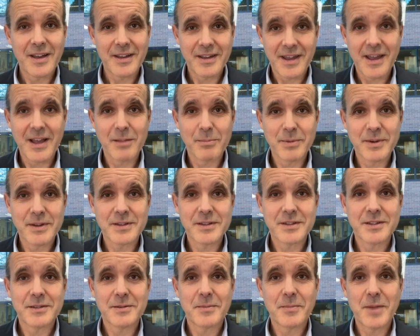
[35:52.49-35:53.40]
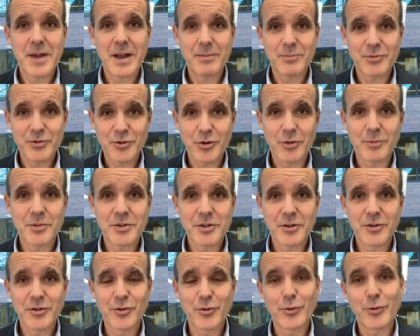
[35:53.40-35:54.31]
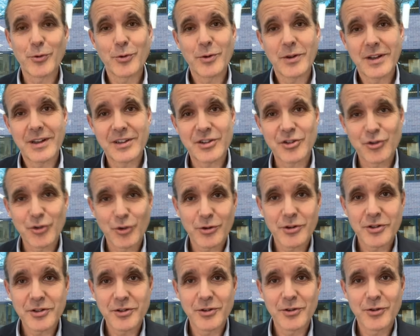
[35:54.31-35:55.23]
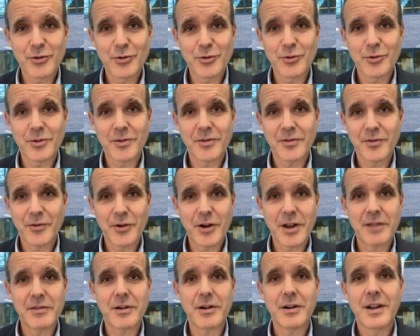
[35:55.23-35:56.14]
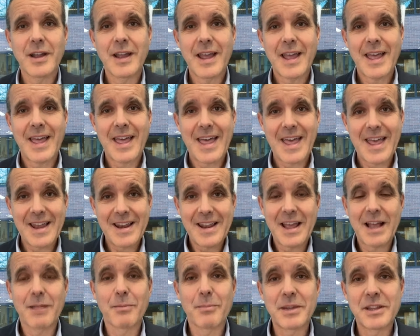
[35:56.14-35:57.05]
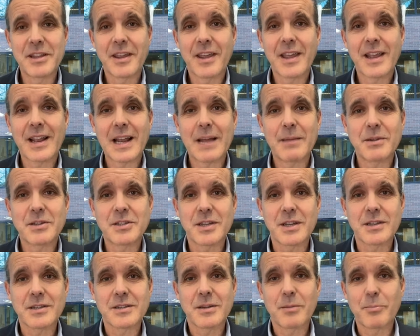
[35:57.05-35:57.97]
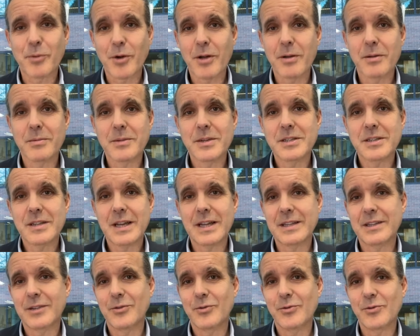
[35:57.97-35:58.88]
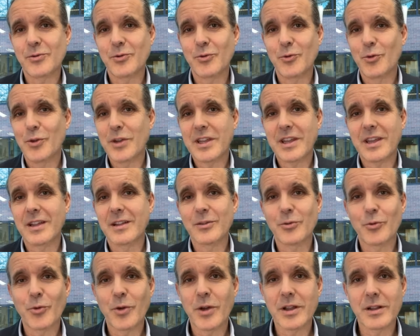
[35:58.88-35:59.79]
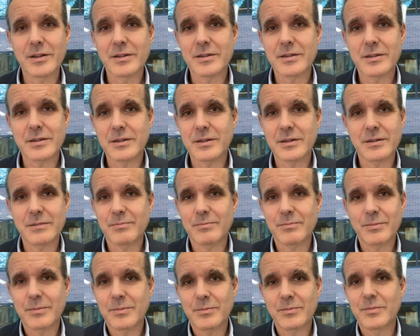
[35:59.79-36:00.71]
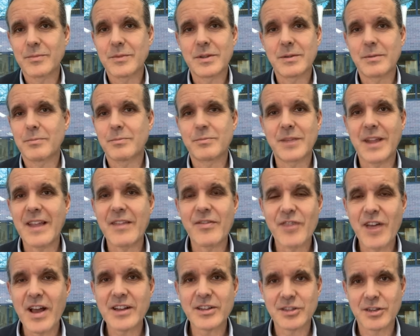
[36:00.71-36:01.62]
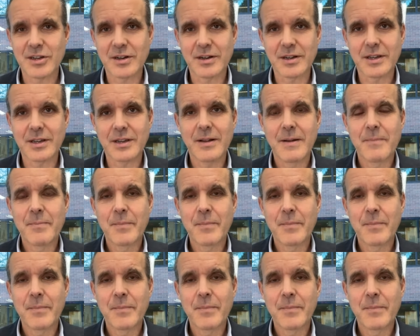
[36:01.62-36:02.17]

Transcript: help us absorb CO2, store CO2 forever, and help mitigate climate change. The problem is that we kill whales industrially